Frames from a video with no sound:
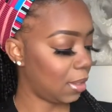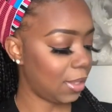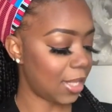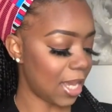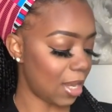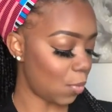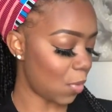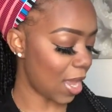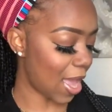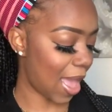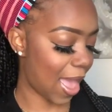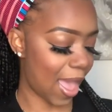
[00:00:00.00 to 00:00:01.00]
then we
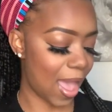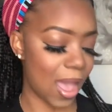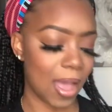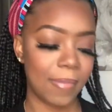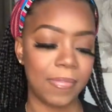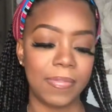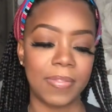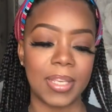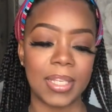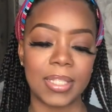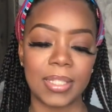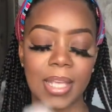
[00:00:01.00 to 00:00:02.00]
have
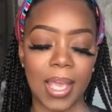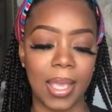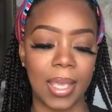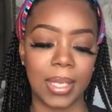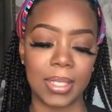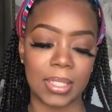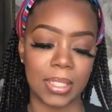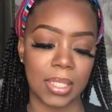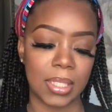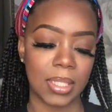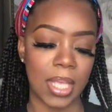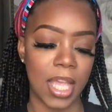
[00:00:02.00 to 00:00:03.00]
this says
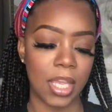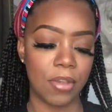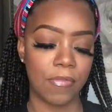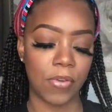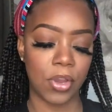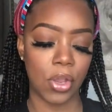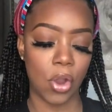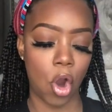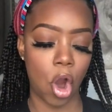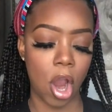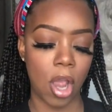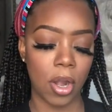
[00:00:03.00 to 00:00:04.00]
thank you for your
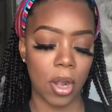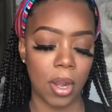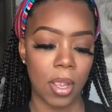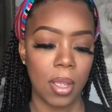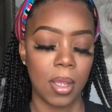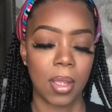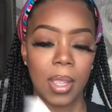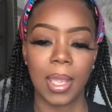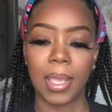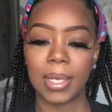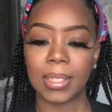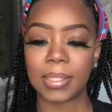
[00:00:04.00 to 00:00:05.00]
order
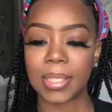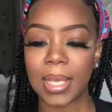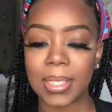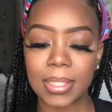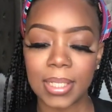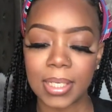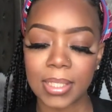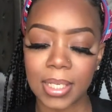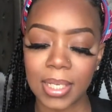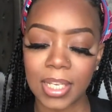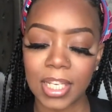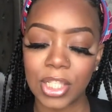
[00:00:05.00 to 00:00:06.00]
and it says this
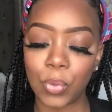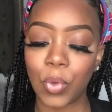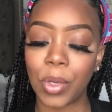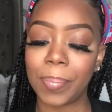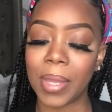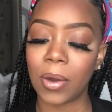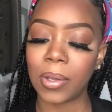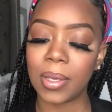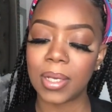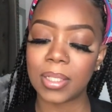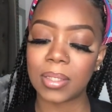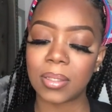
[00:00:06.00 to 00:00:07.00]
is
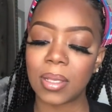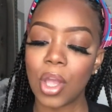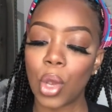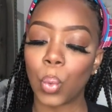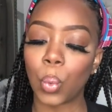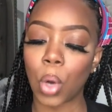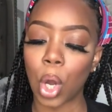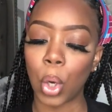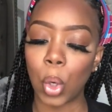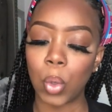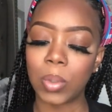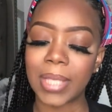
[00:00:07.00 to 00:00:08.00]
Rebaillious
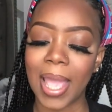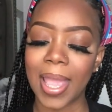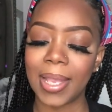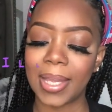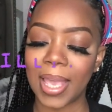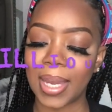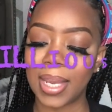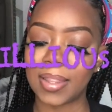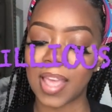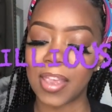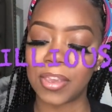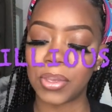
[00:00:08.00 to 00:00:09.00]
Roze. Hey, Danni,
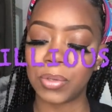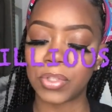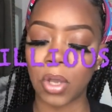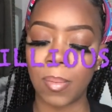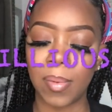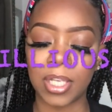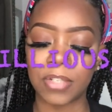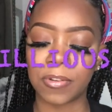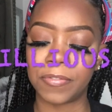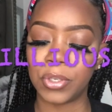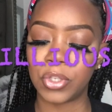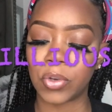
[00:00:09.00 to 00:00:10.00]
thank you so much for
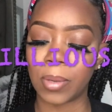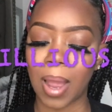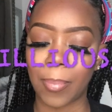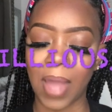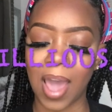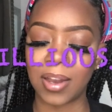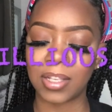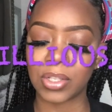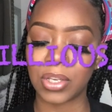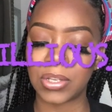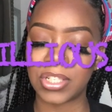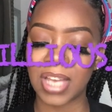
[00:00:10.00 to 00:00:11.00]
featuring my products
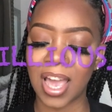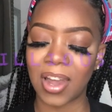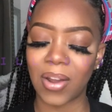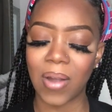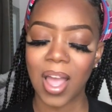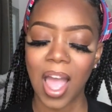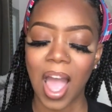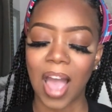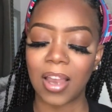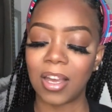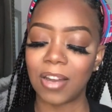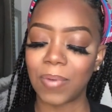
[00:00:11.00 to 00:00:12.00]
on your channel.
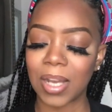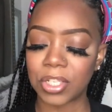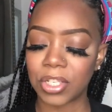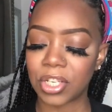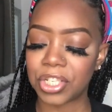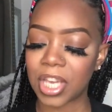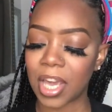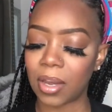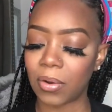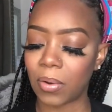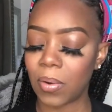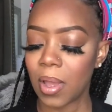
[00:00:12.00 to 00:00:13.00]
I love watching your
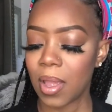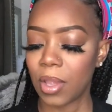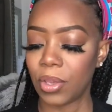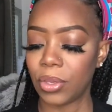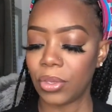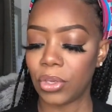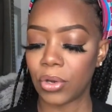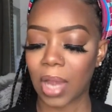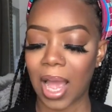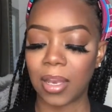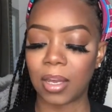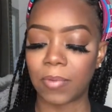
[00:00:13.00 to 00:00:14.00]
channel you're,
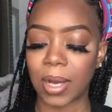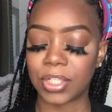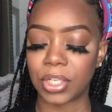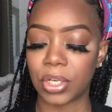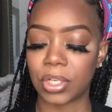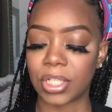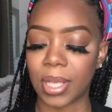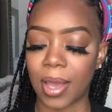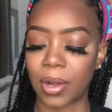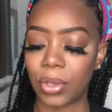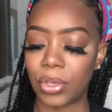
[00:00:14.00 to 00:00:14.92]
I love watching your channel.